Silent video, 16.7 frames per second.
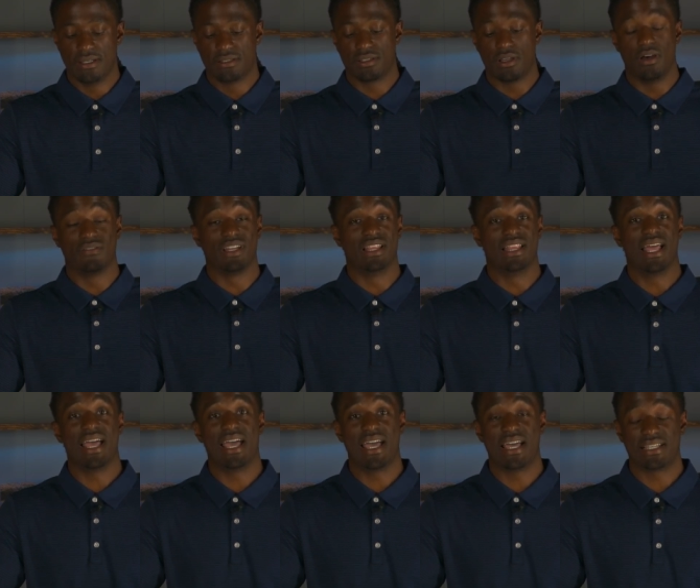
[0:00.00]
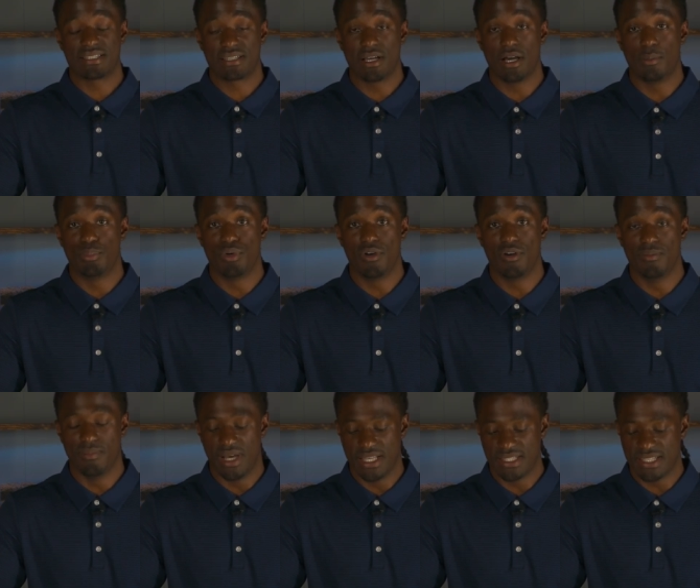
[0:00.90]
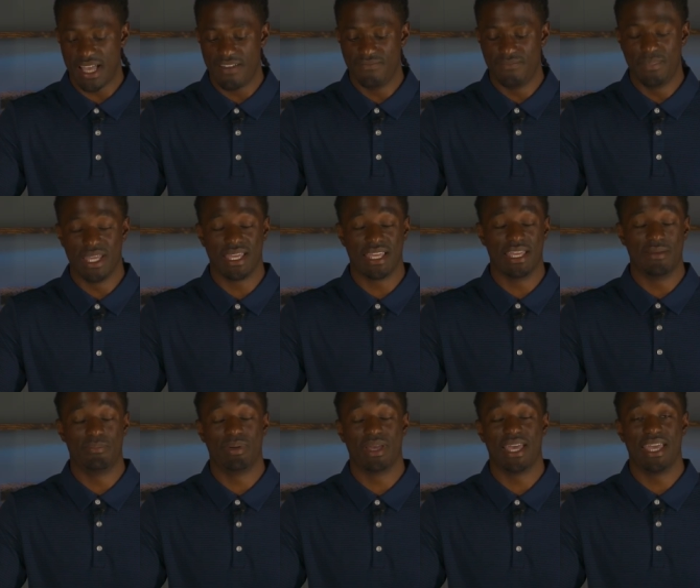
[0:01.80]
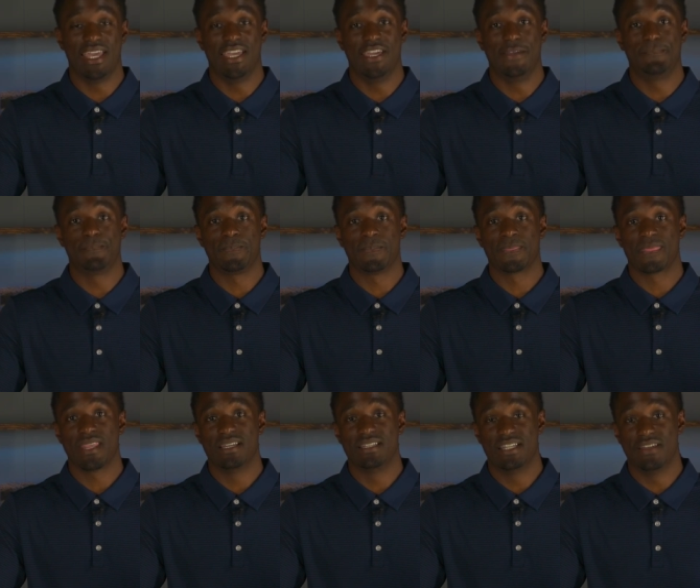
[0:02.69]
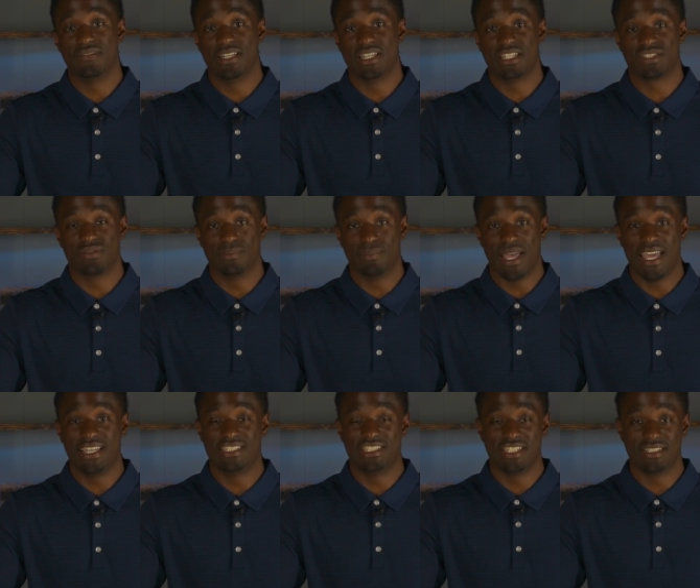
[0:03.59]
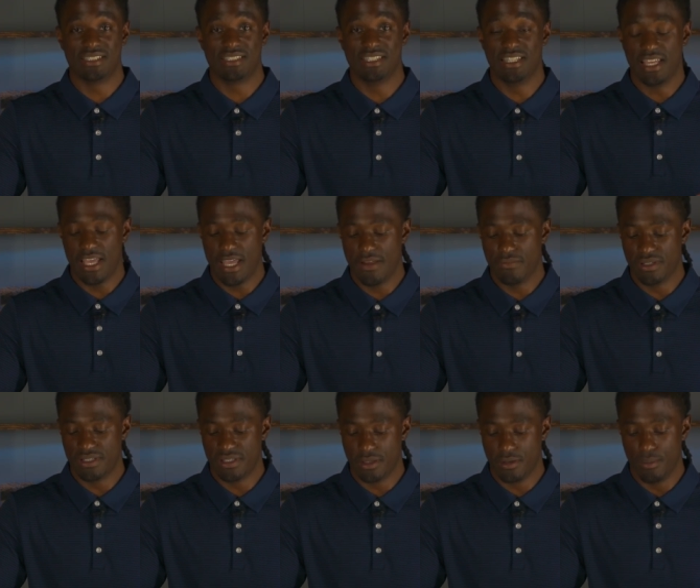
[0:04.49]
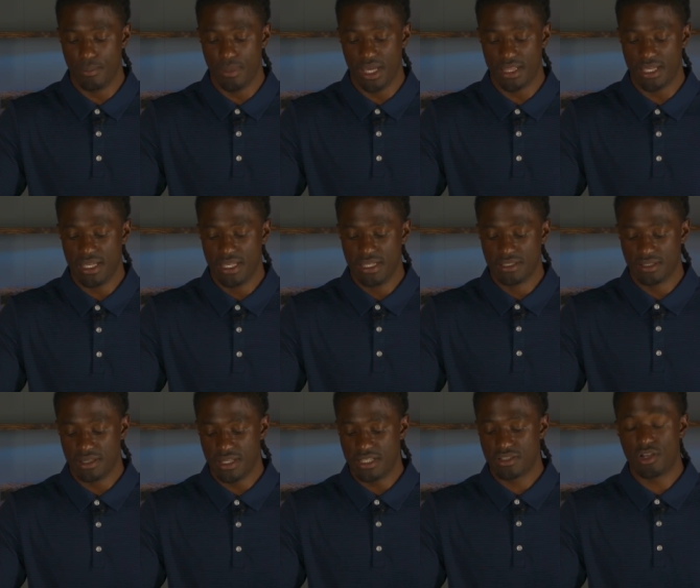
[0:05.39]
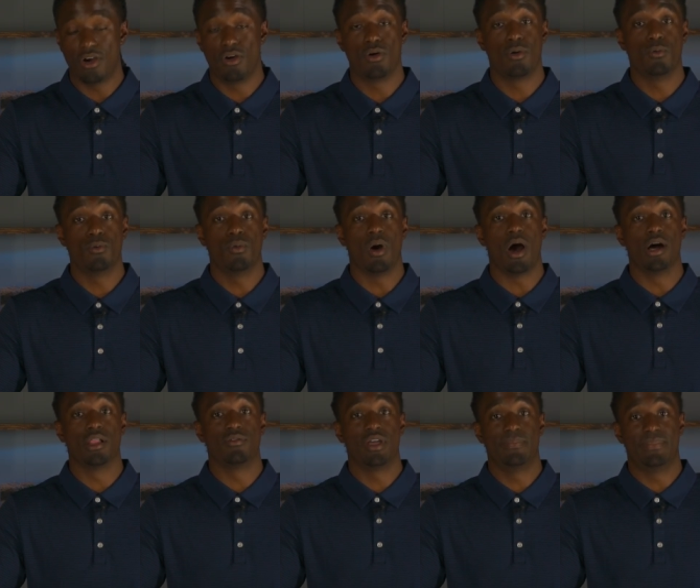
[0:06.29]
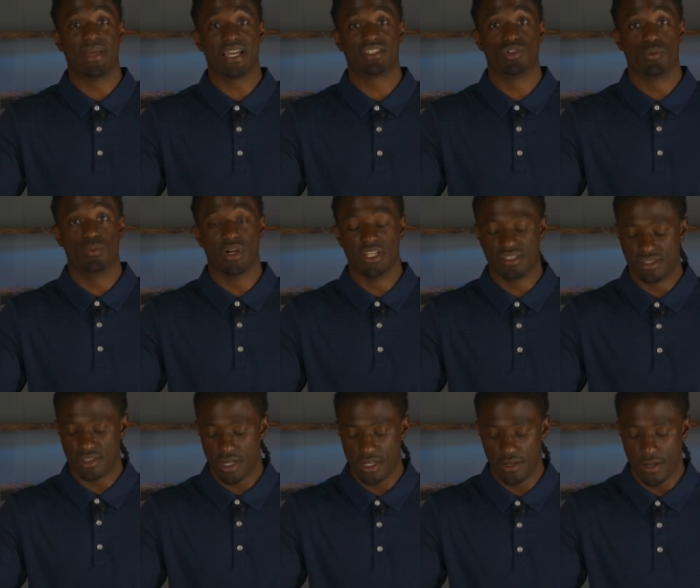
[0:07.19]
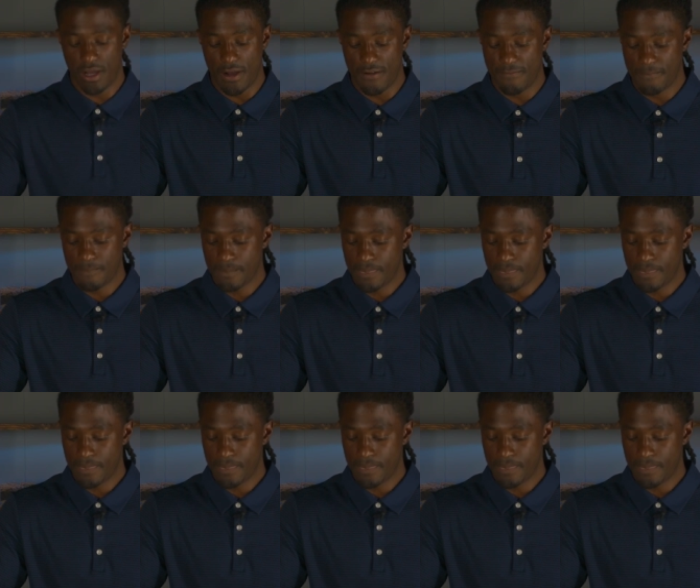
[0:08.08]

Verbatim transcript: So over the last couple of months, I've been getting paid dividends from agency every single month. So let's go all the way back to where it started off.